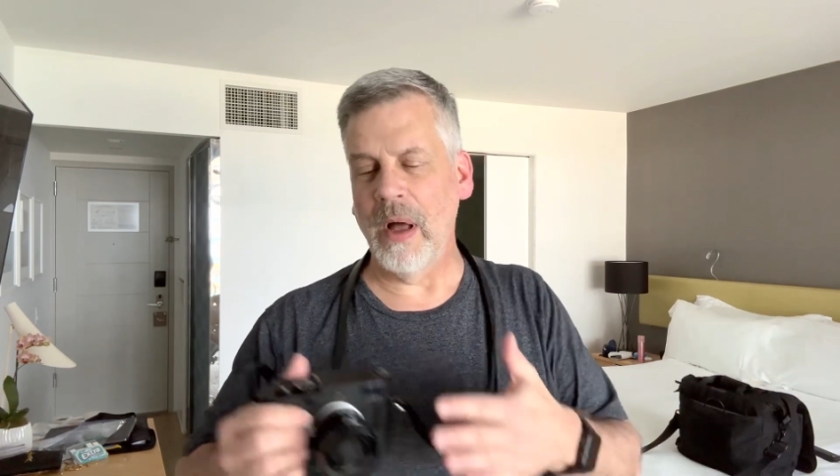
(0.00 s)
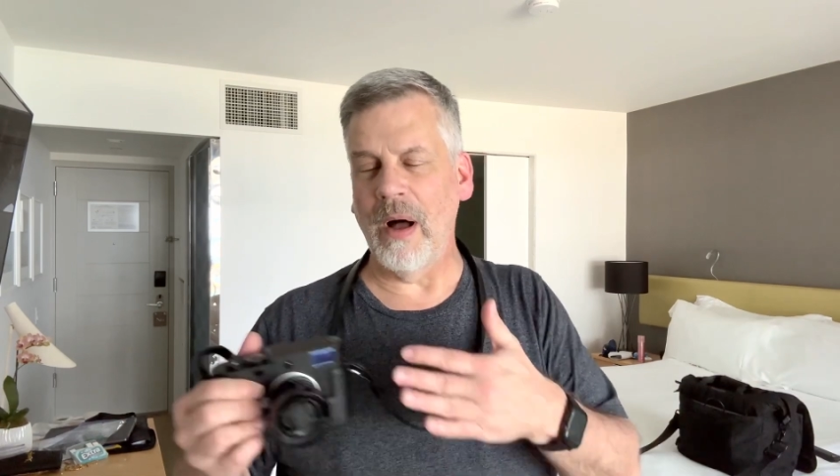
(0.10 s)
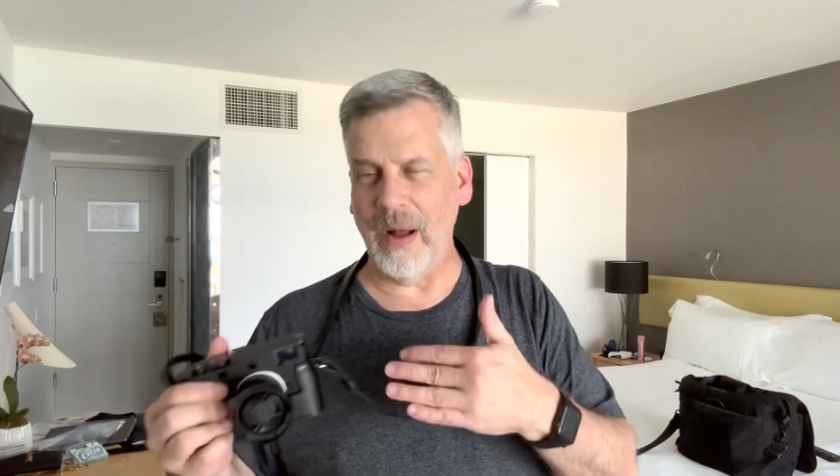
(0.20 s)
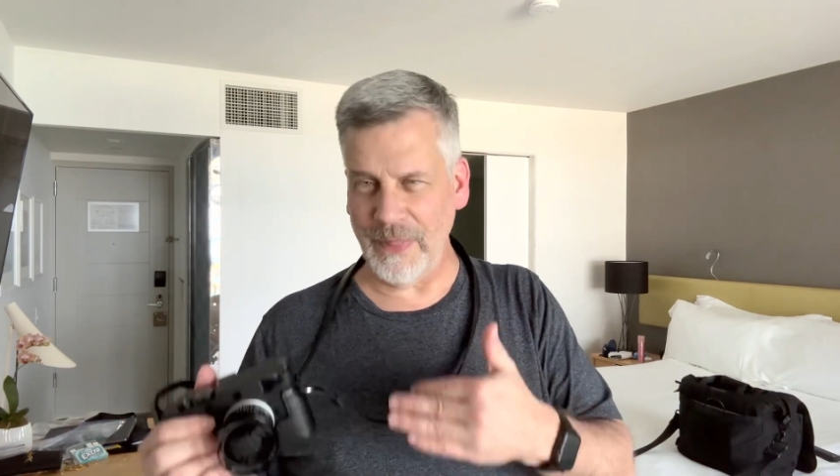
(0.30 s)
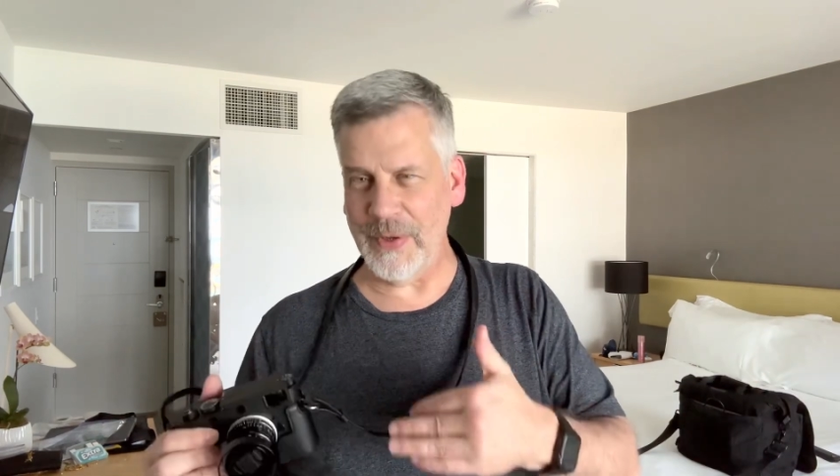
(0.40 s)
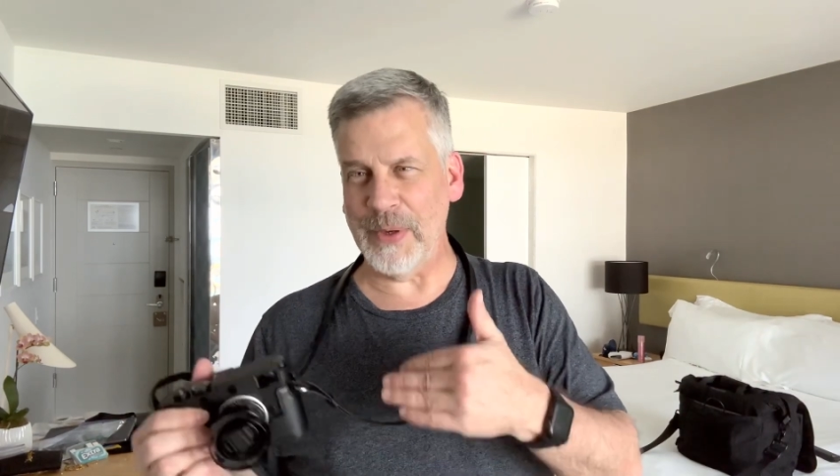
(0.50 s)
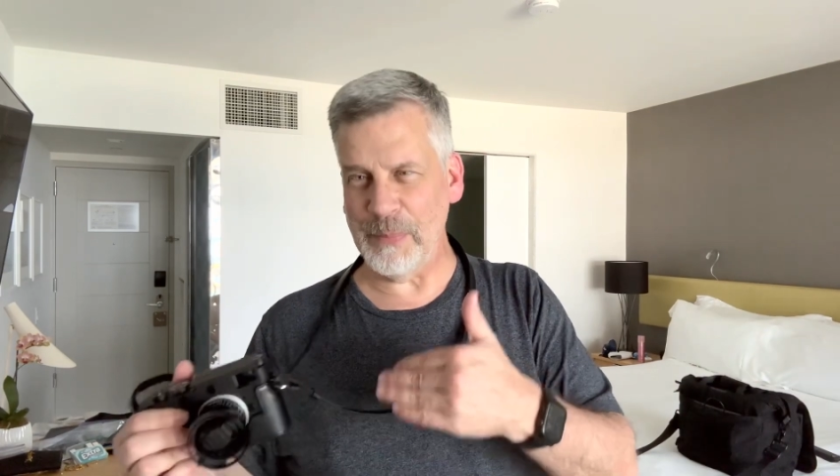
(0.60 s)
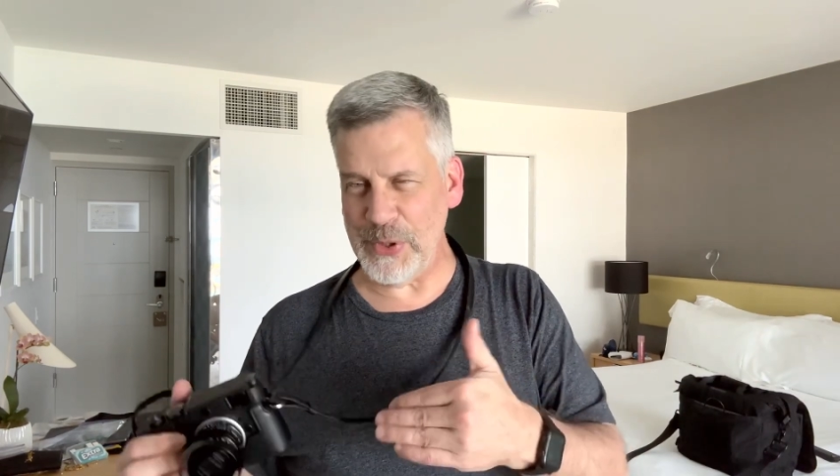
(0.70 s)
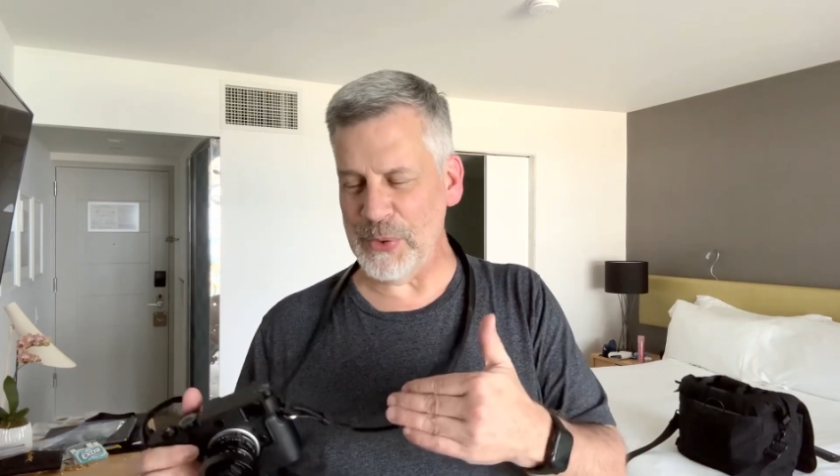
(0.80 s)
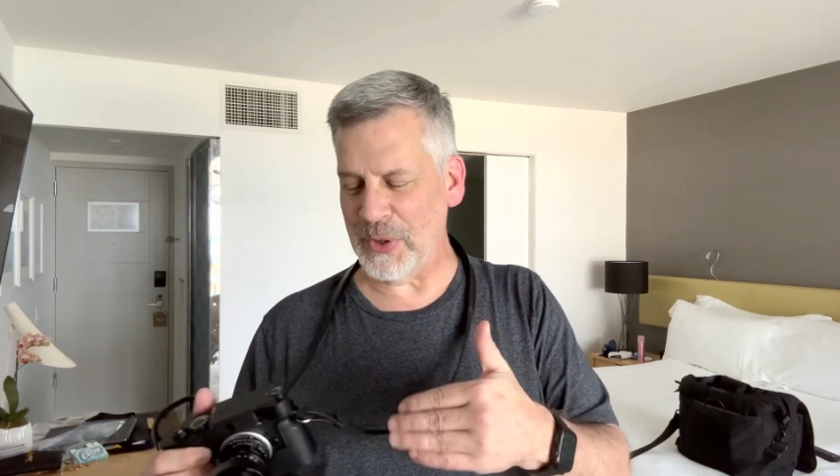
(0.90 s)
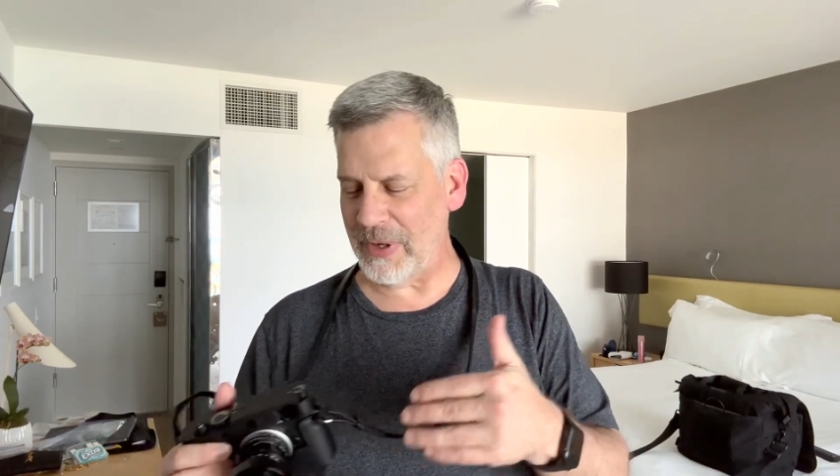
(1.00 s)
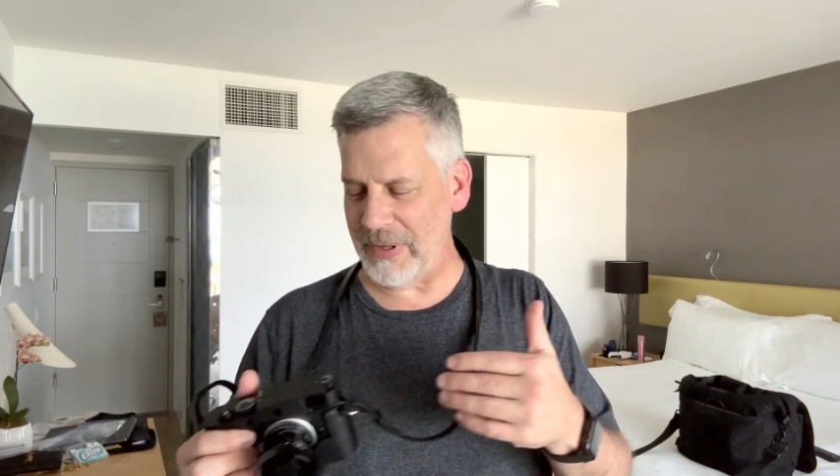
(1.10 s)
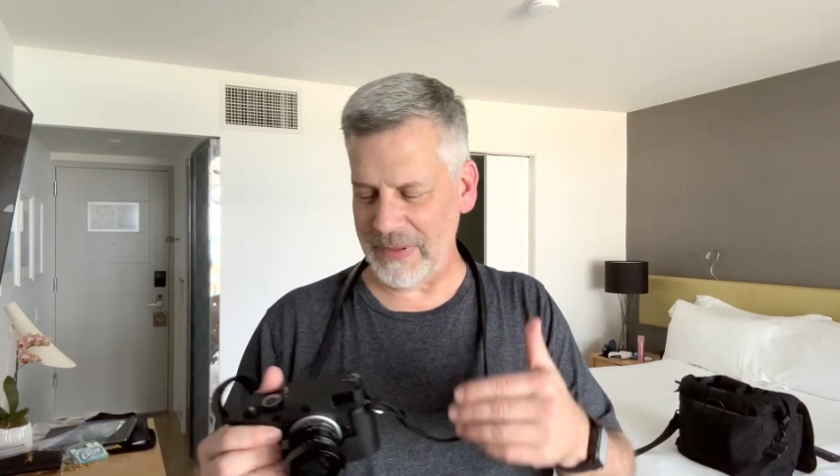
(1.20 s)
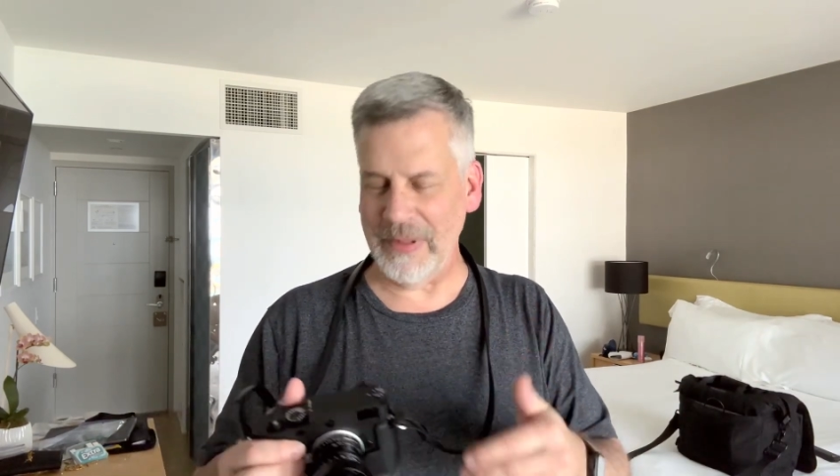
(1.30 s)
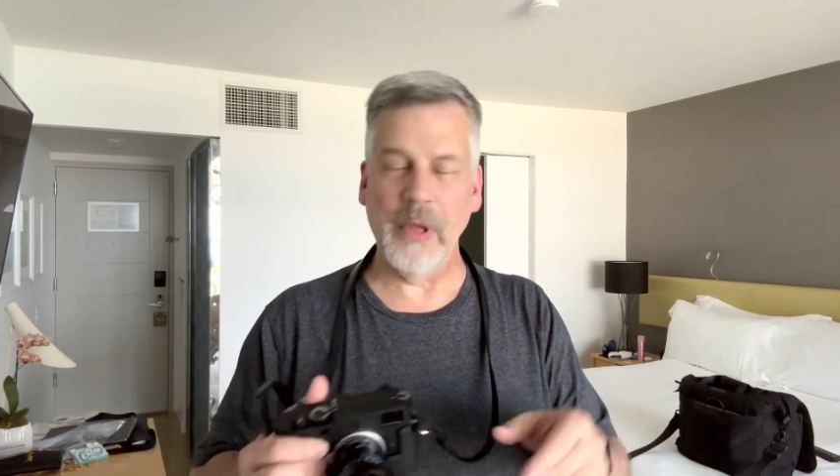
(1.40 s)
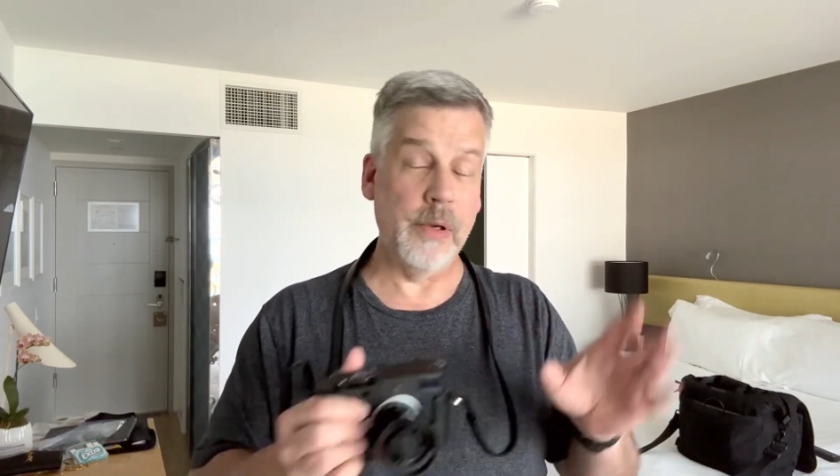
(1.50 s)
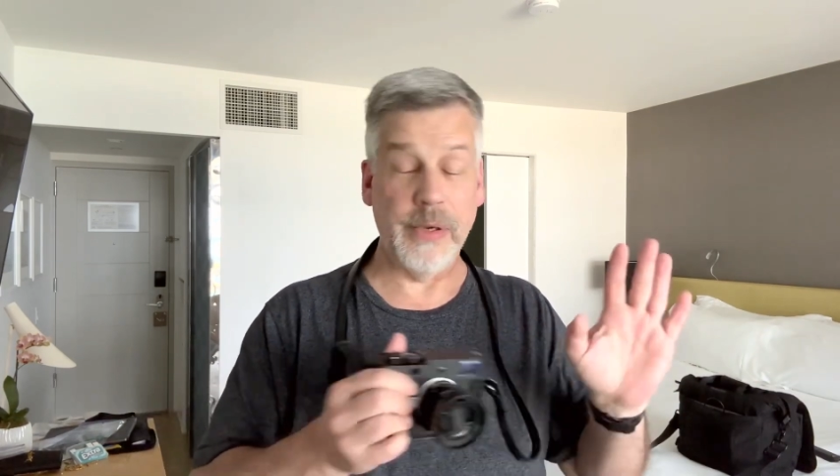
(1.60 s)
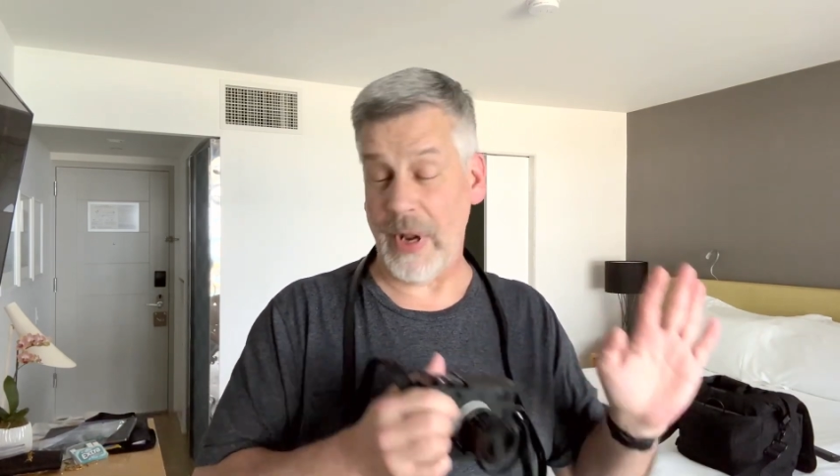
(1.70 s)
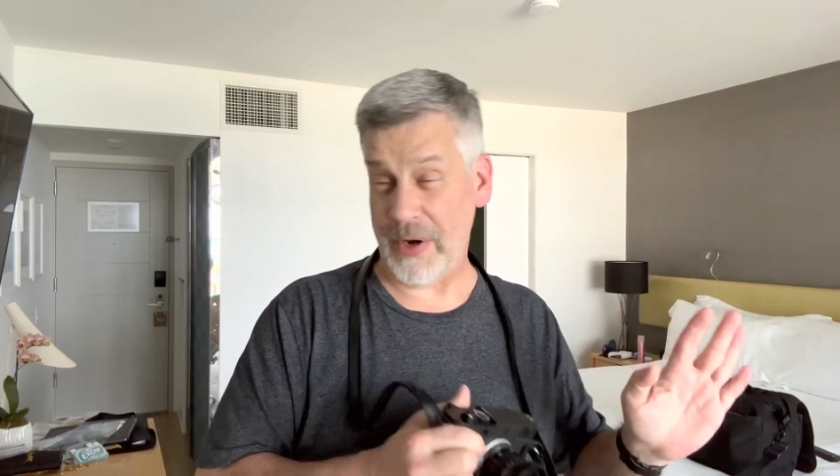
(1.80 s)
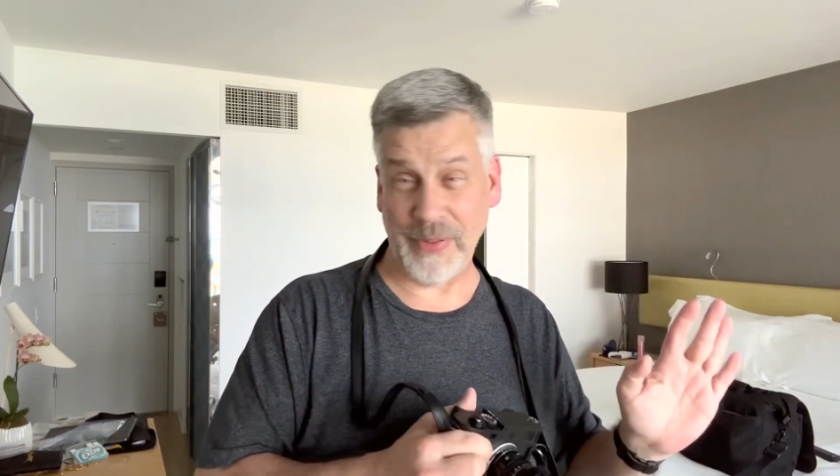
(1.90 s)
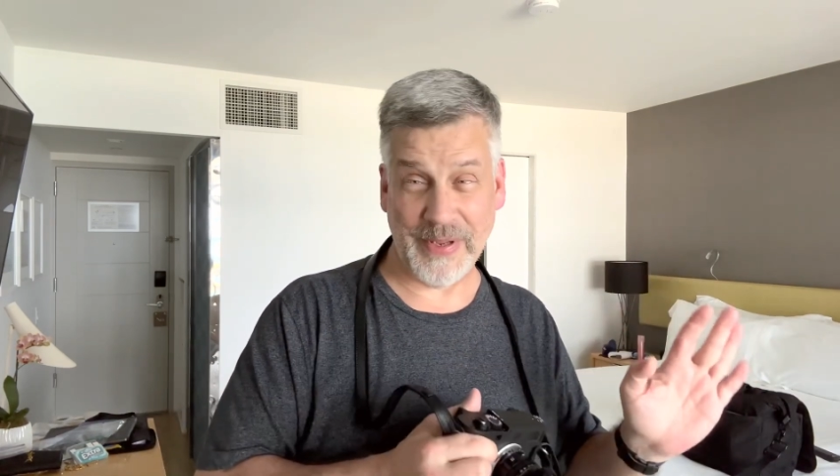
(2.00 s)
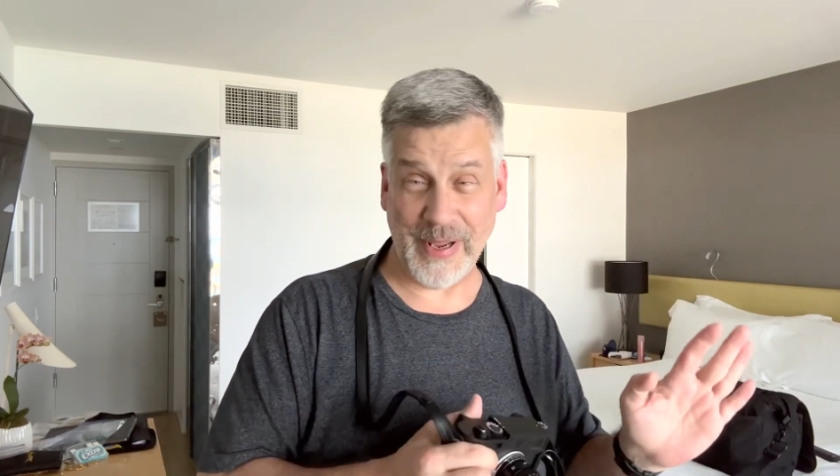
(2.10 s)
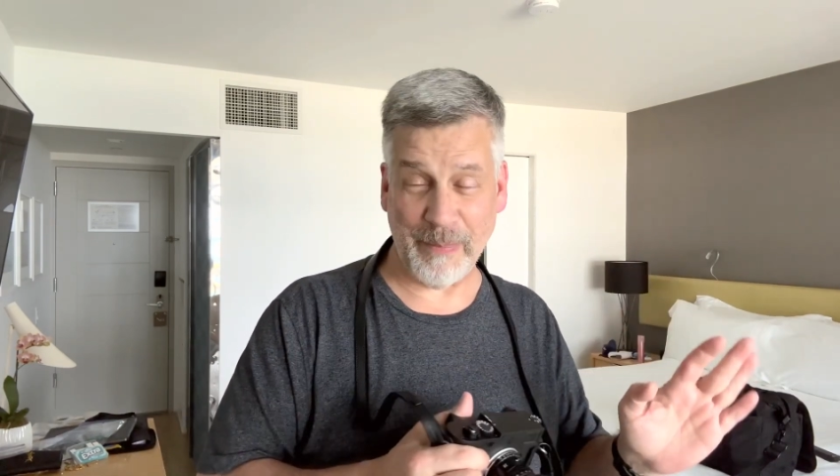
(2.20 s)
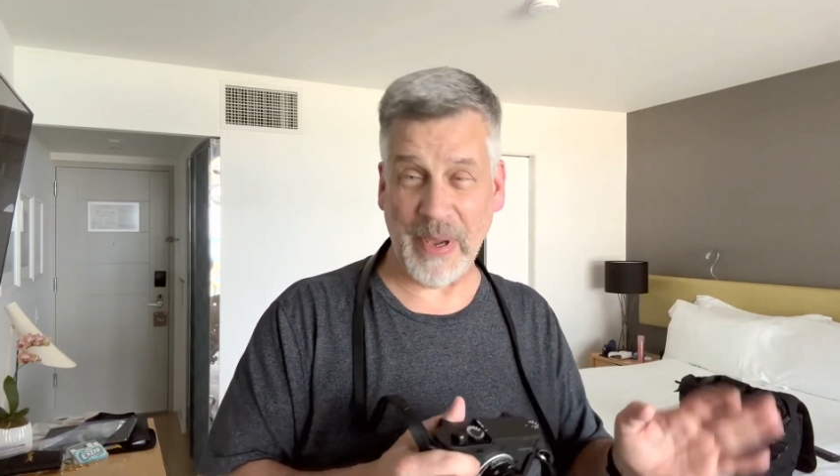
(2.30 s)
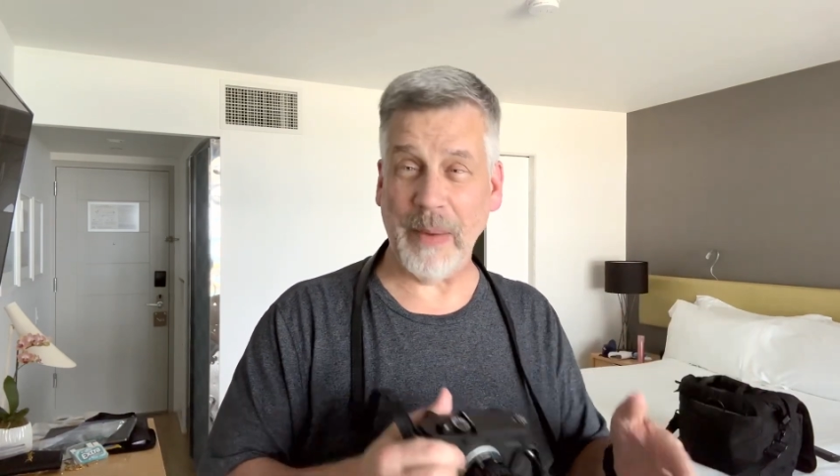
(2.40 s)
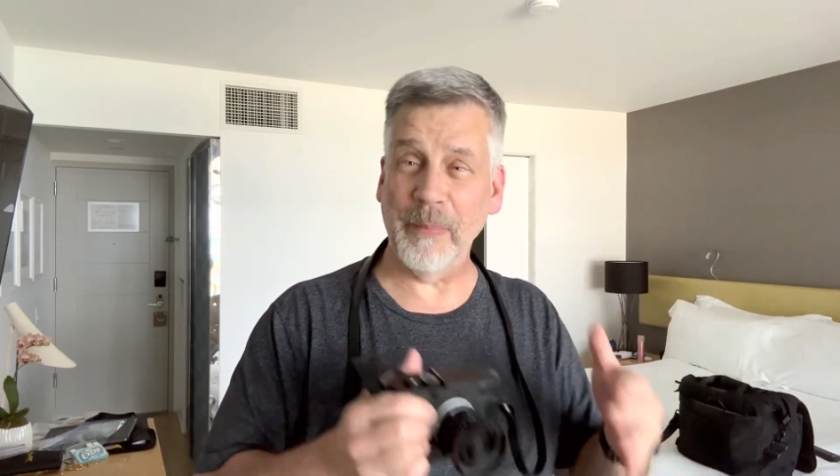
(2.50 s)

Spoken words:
on the computer, not on the iPad.